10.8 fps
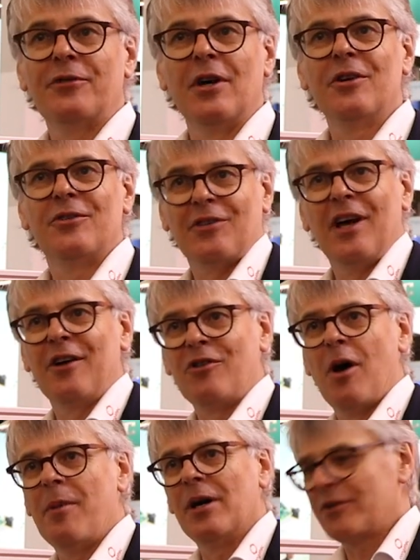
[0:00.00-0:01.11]
those
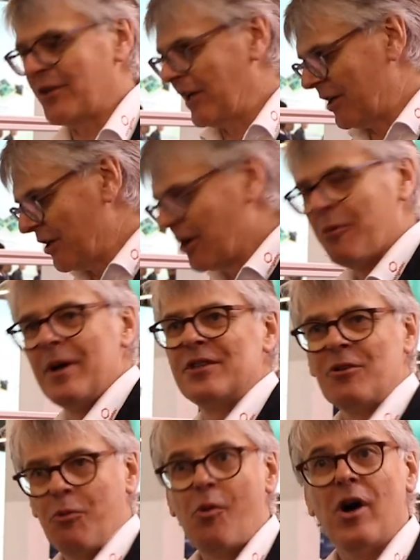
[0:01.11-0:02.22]
robots here with
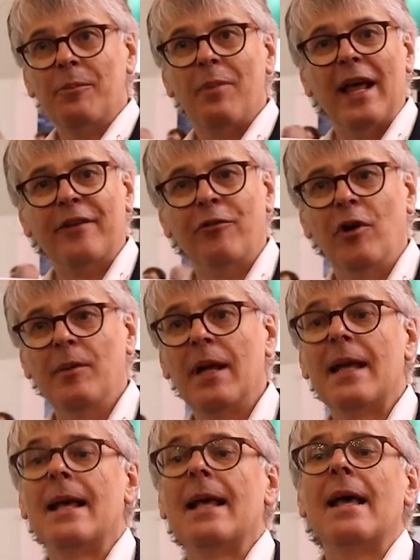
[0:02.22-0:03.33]
one platform.
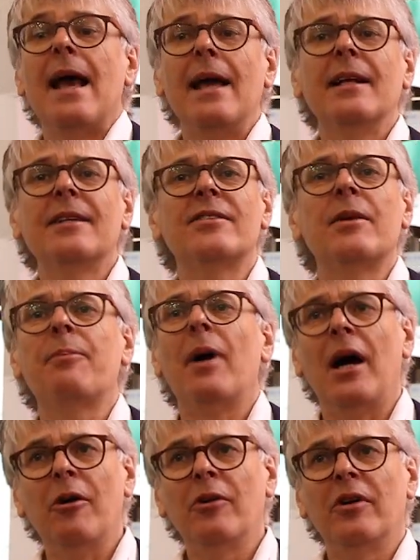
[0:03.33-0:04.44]
And it's the
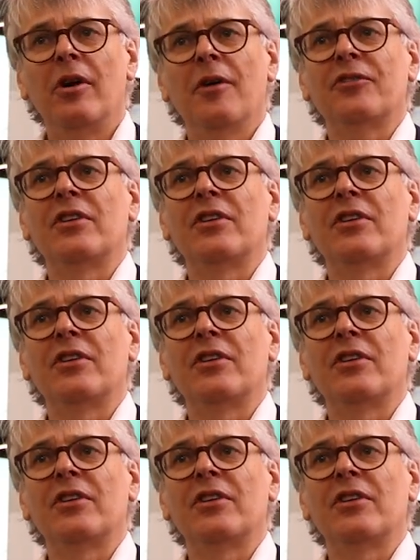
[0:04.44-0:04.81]
power of